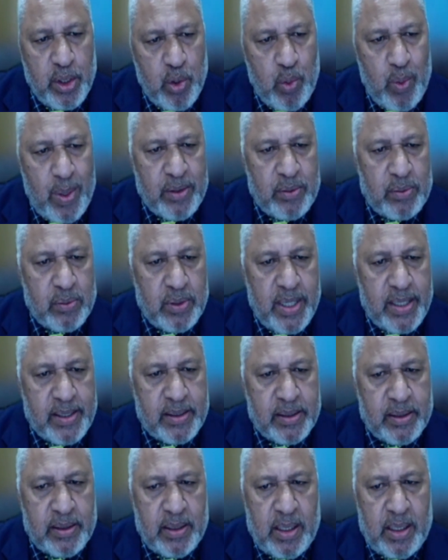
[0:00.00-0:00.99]
You want
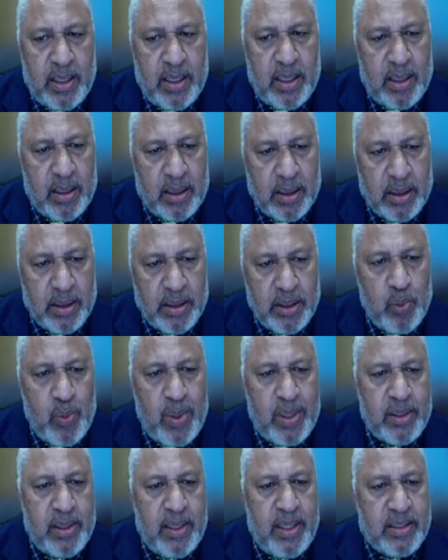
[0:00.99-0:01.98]

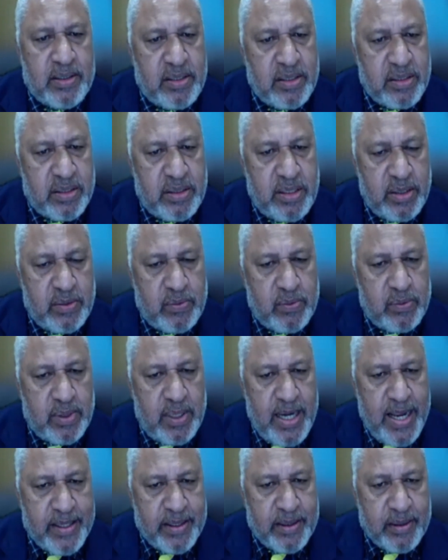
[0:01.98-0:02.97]
electricity to
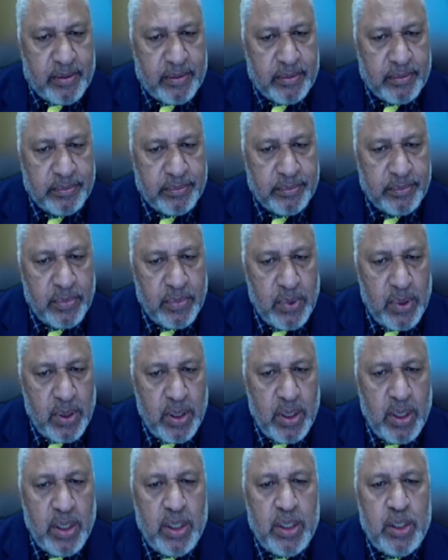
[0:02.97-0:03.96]
the land.
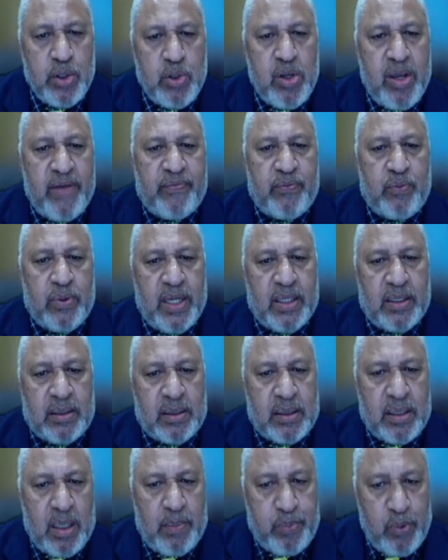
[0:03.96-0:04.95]
You have to get
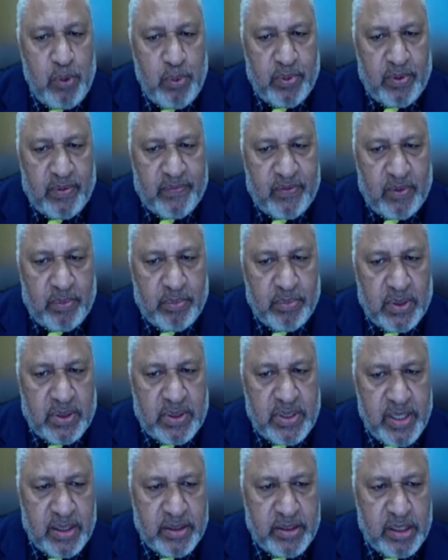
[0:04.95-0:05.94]
approval from the
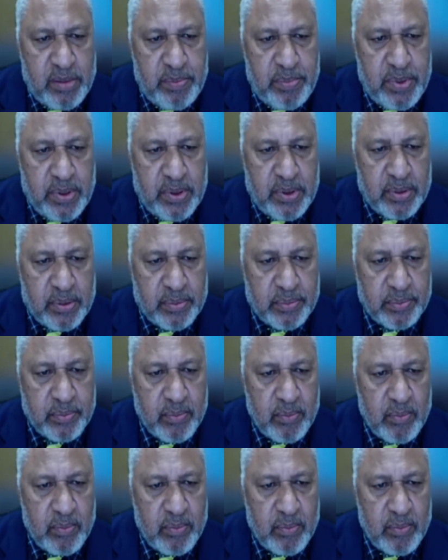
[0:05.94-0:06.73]
TLTB.